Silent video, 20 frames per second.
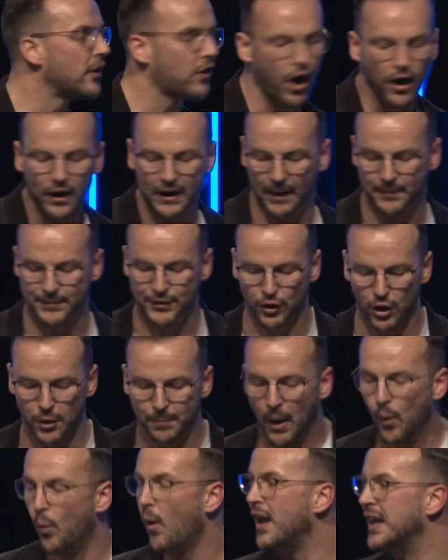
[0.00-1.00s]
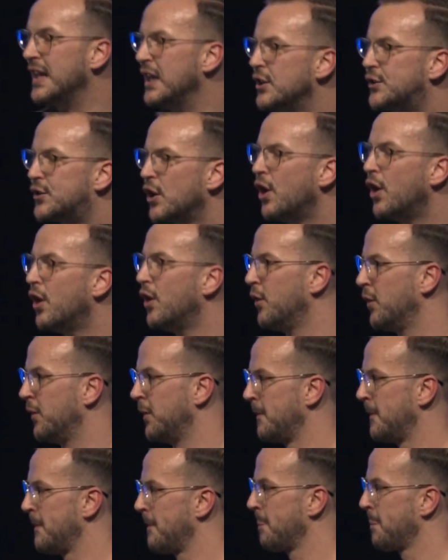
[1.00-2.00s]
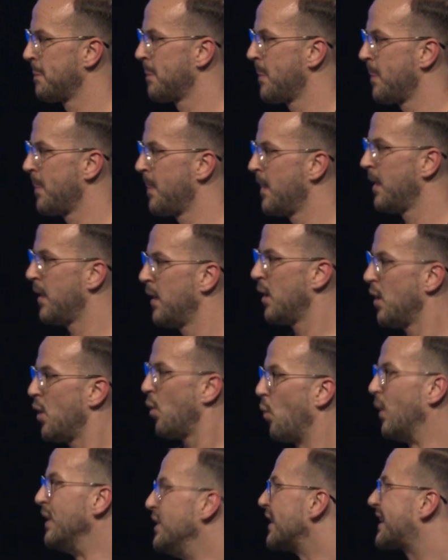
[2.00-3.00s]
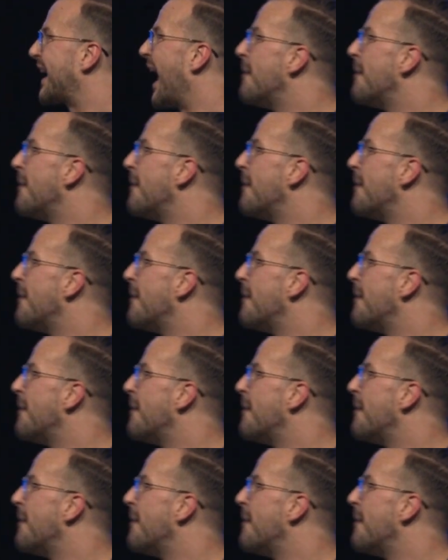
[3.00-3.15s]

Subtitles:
God comes through. But what do you do when you